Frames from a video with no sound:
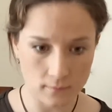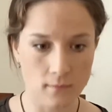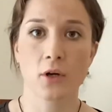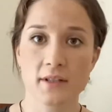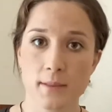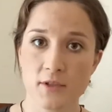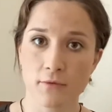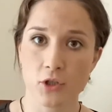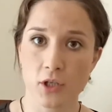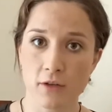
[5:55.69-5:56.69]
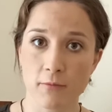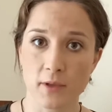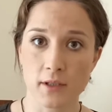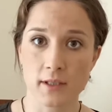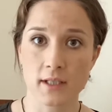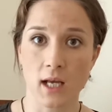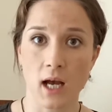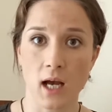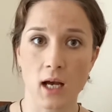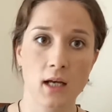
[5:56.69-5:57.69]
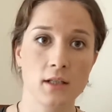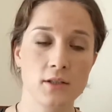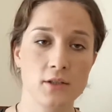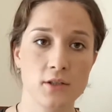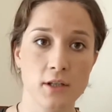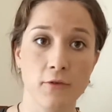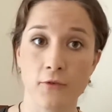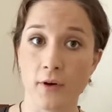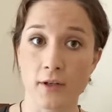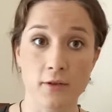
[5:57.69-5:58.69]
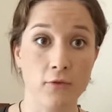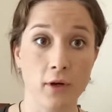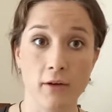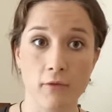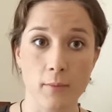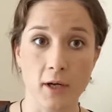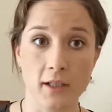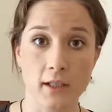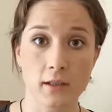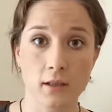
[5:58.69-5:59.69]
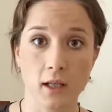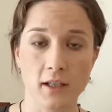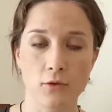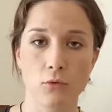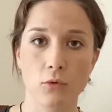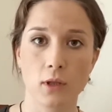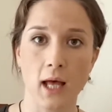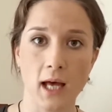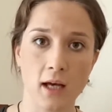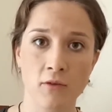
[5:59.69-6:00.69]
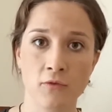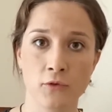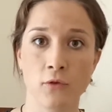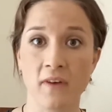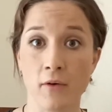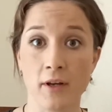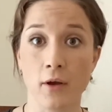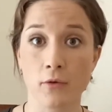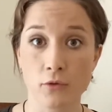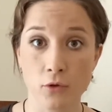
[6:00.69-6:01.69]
Concepts of achievement are different for everybody. Like, you all have your very own